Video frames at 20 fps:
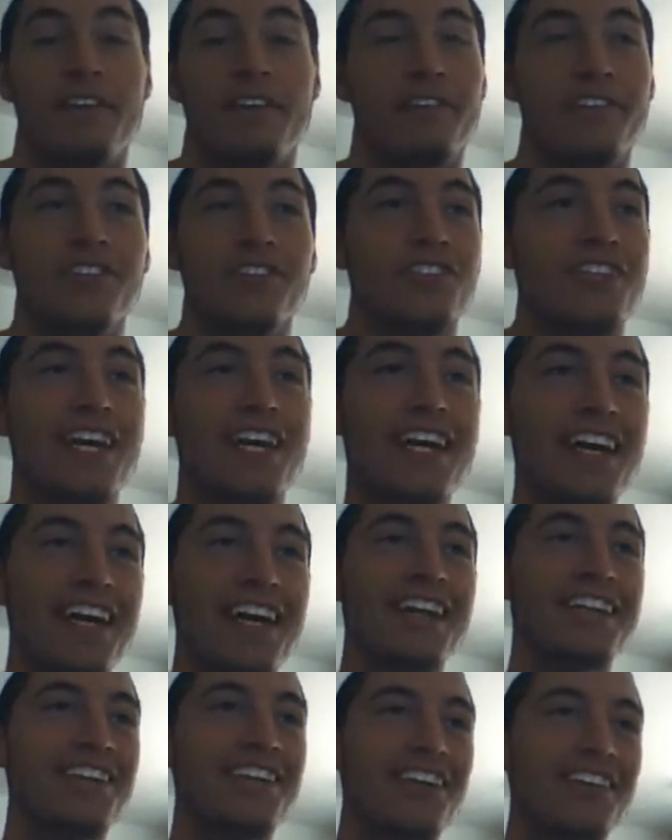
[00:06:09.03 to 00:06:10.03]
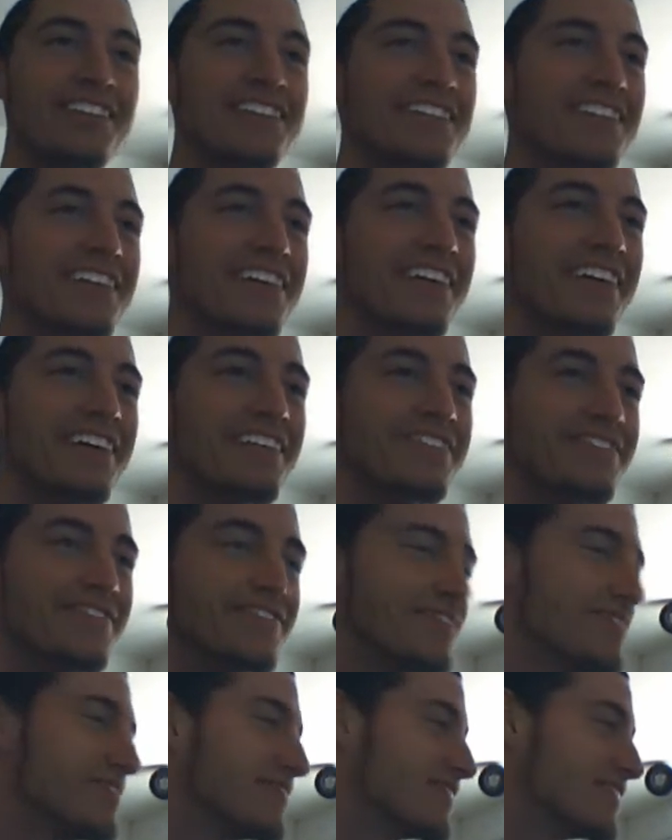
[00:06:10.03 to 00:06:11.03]
Eventually I got it all in there.
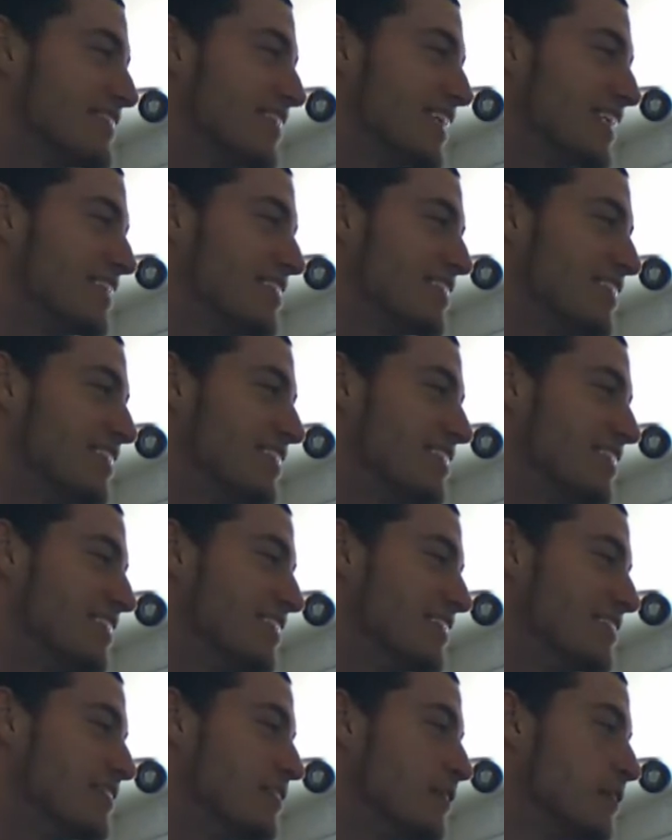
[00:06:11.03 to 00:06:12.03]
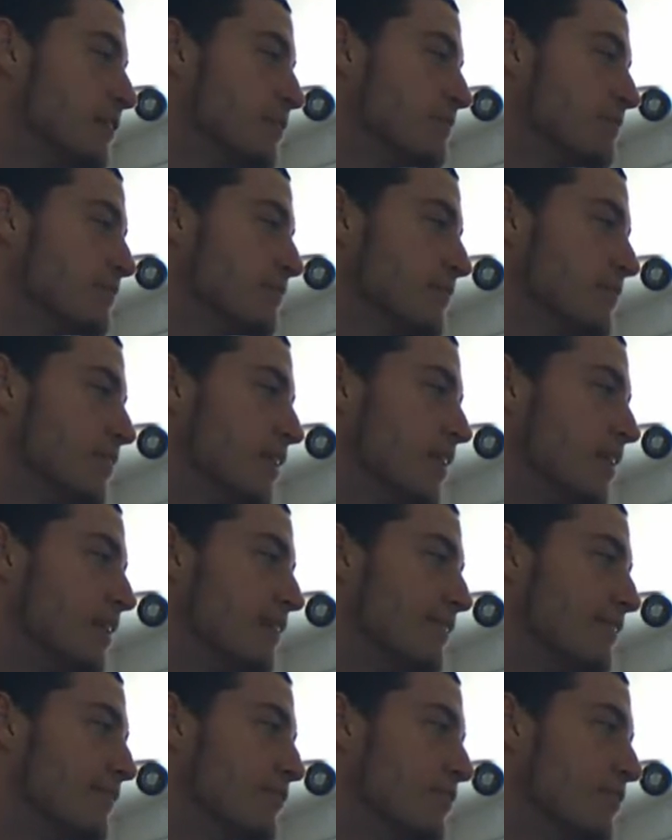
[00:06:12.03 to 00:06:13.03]
That's it, though.
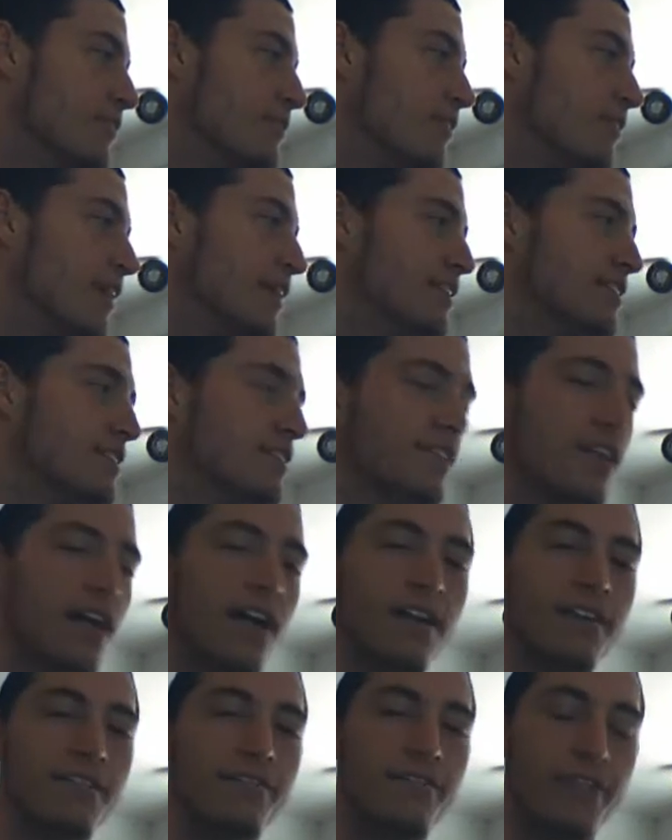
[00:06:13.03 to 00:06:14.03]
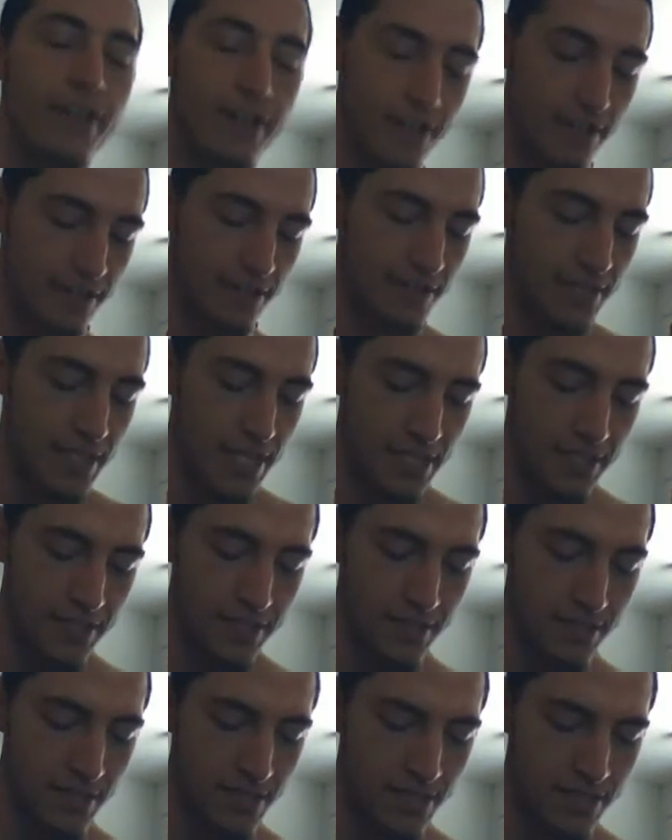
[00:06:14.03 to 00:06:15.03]
If you want to watch Colin Farrell and
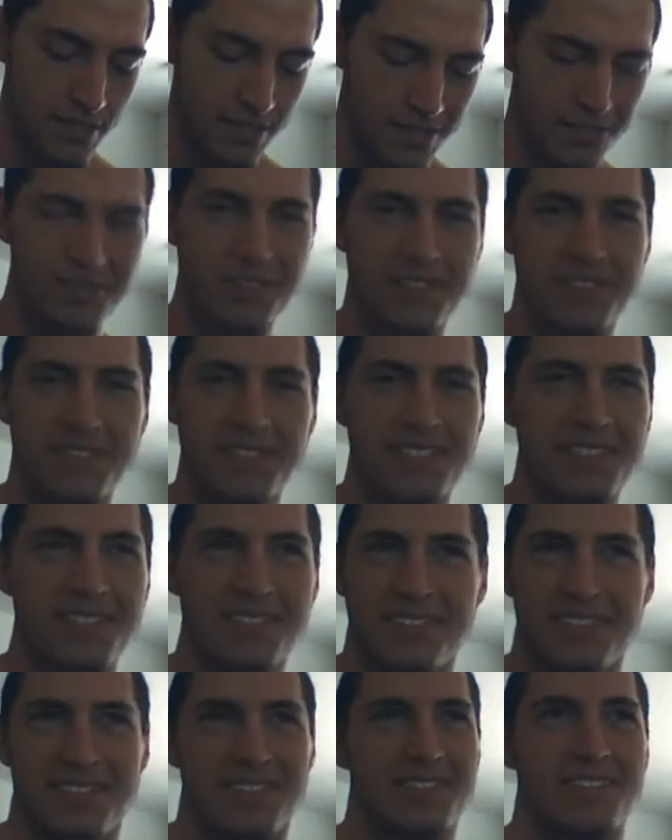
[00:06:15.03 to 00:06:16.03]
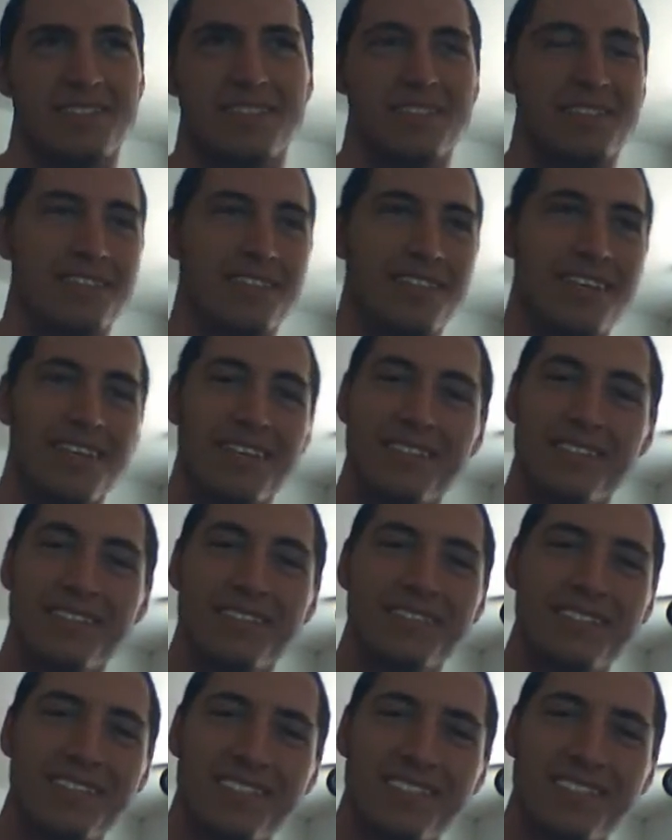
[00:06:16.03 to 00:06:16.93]
Angela, I don't